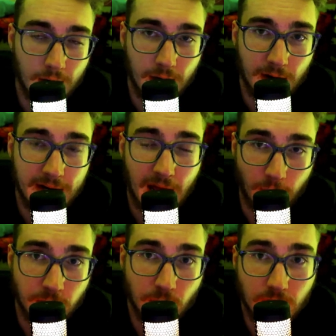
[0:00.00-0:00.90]
Now,
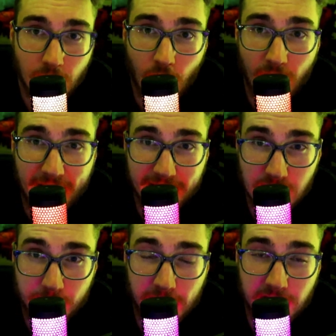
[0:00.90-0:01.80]
you can call that a
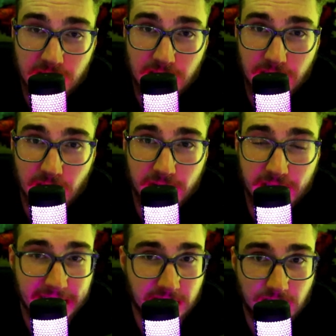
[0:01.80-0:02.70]
conspiracy theory.
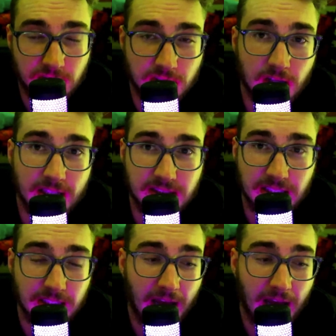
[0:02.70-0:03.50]
It's discussed.